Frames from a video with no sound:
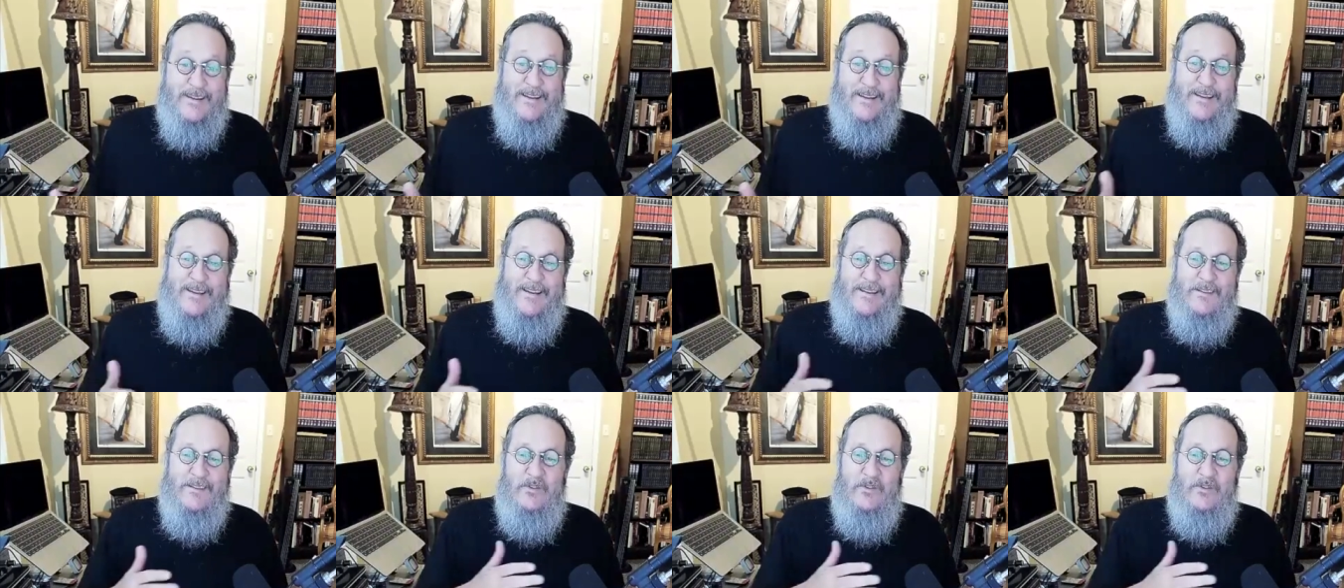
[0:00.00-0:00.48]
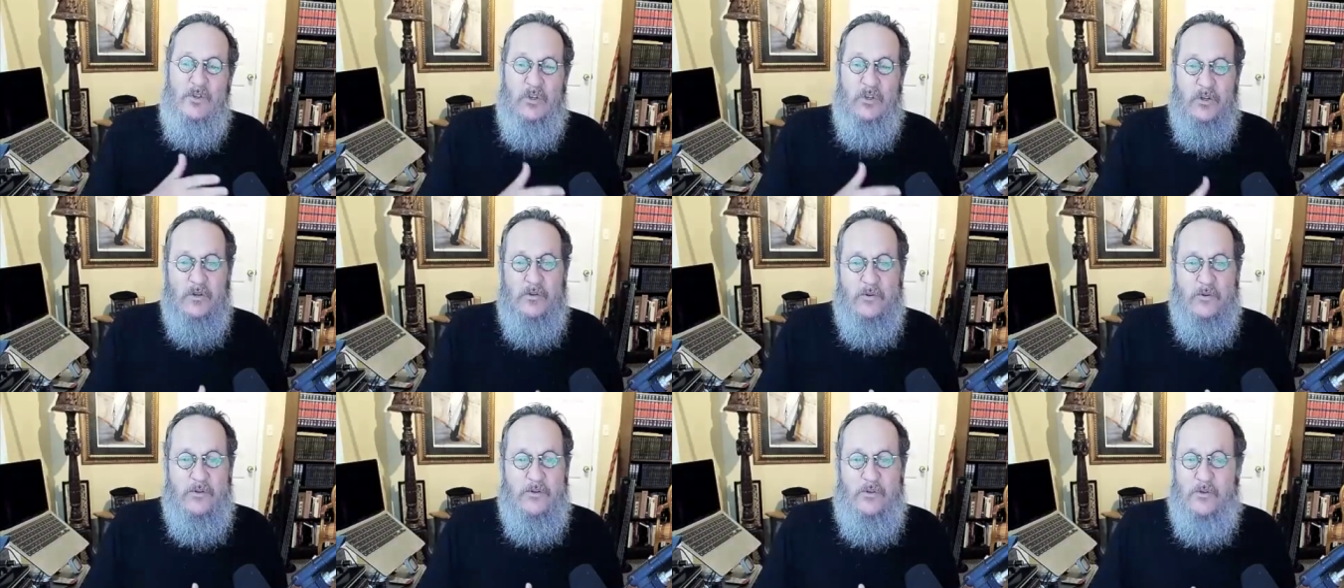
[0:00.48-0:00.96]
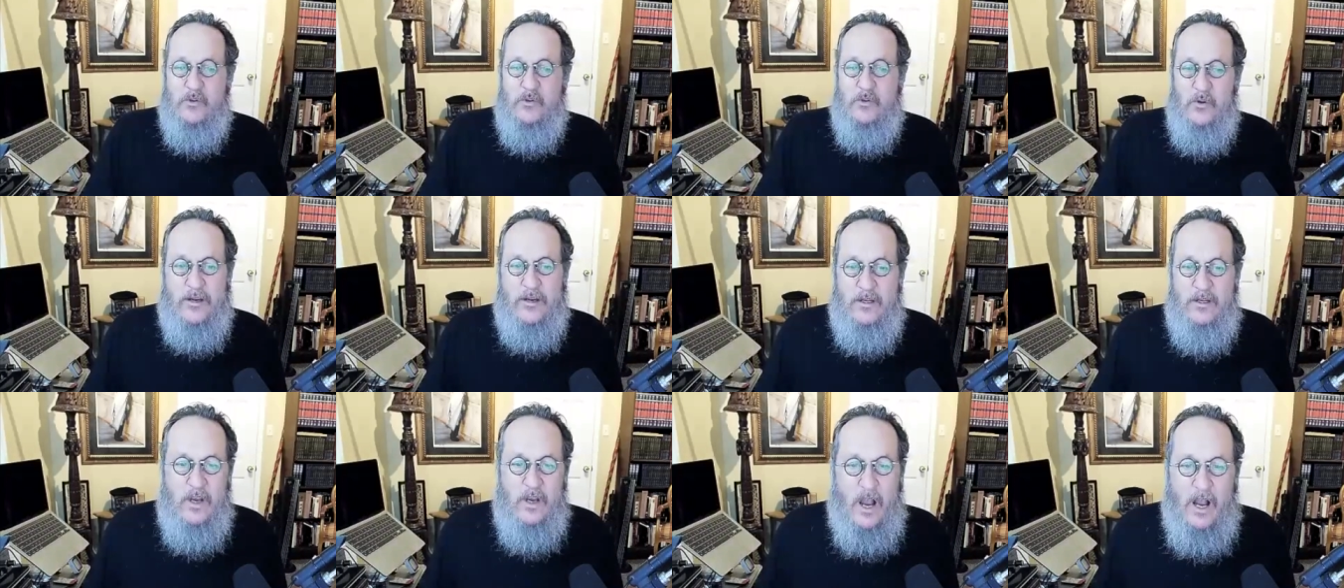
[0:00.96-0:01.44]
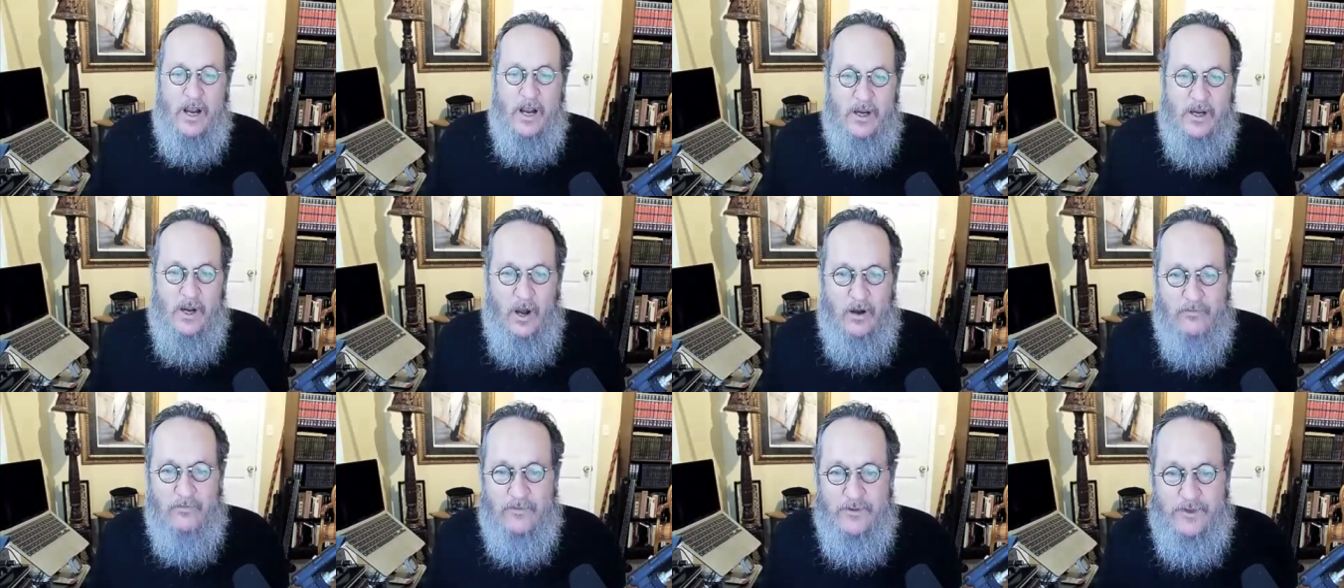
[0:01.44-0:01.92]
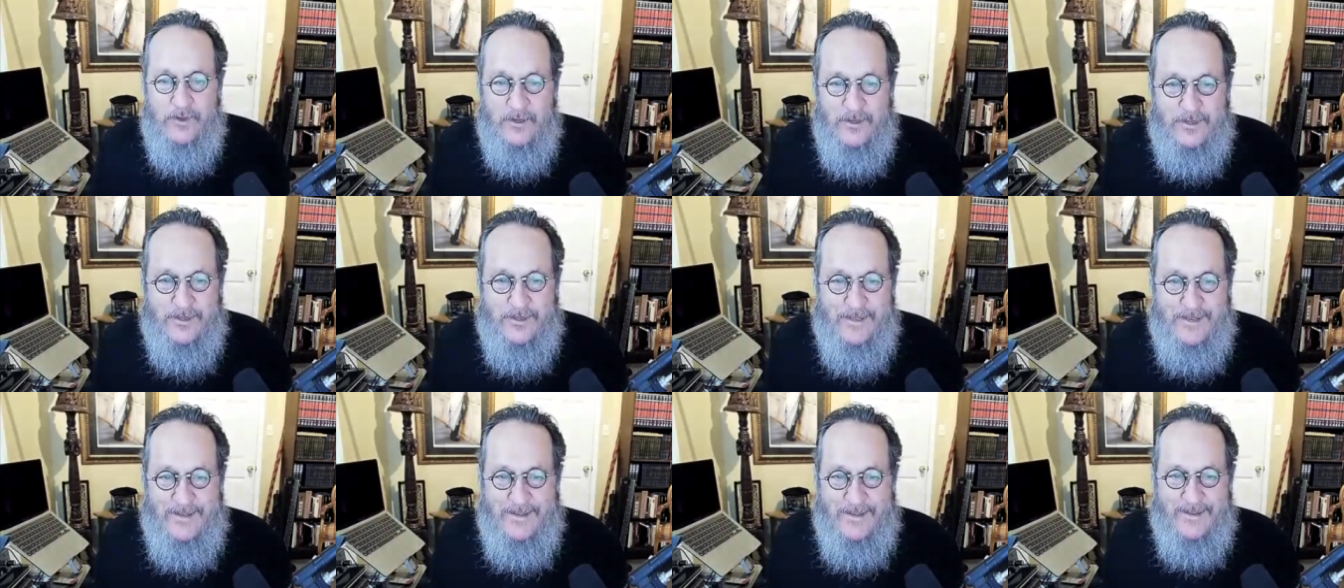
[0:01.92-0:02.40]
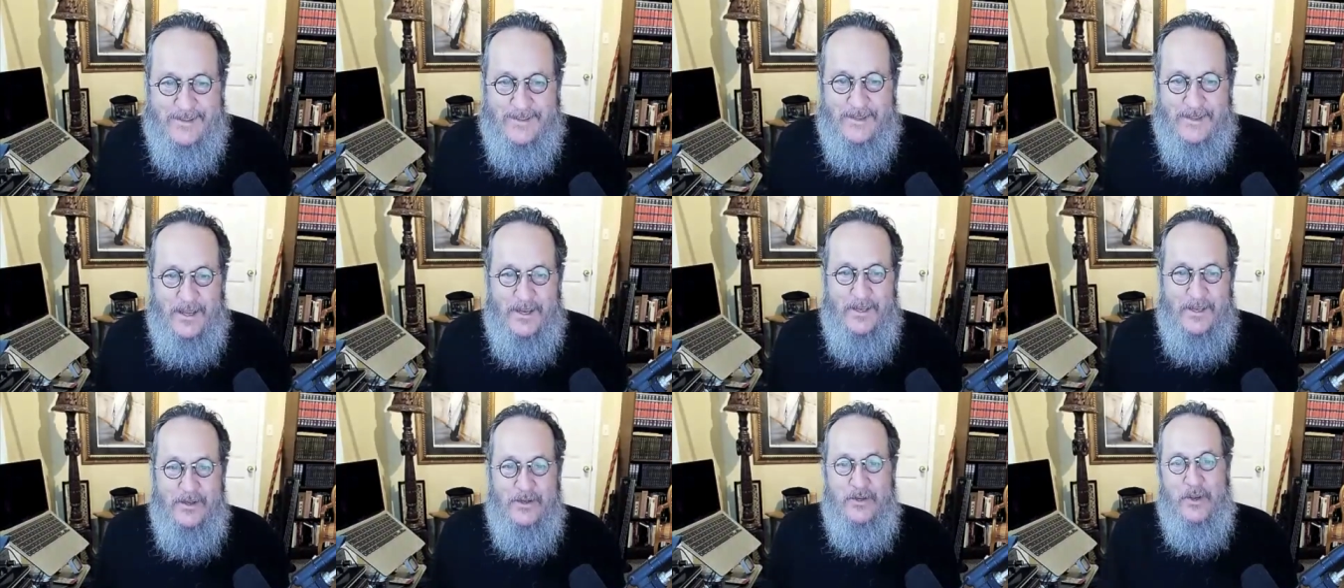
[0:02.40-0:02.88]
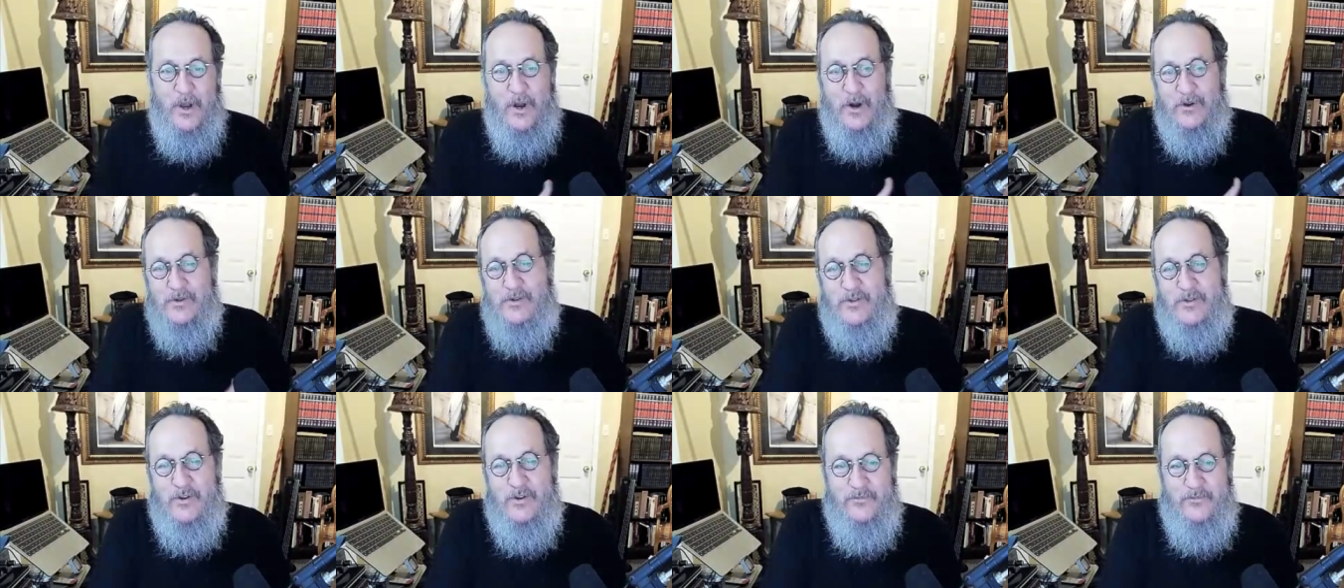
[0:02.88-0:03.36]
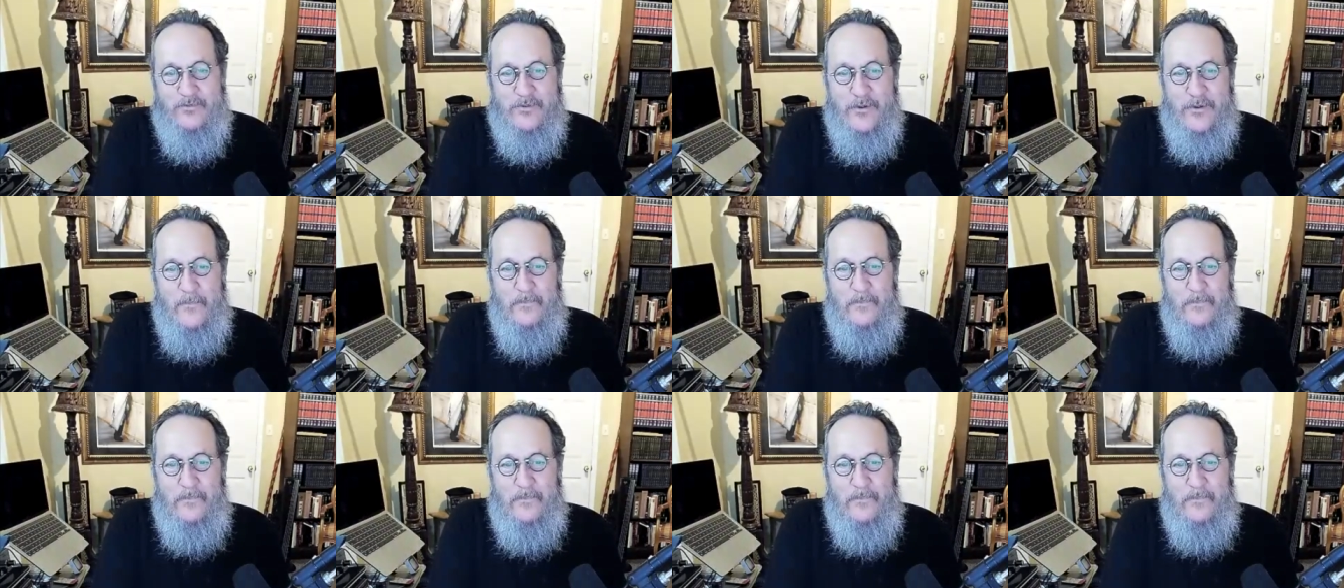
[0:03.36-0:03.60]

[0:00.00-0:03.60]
his children tricked Yaakov into thinking that Joseph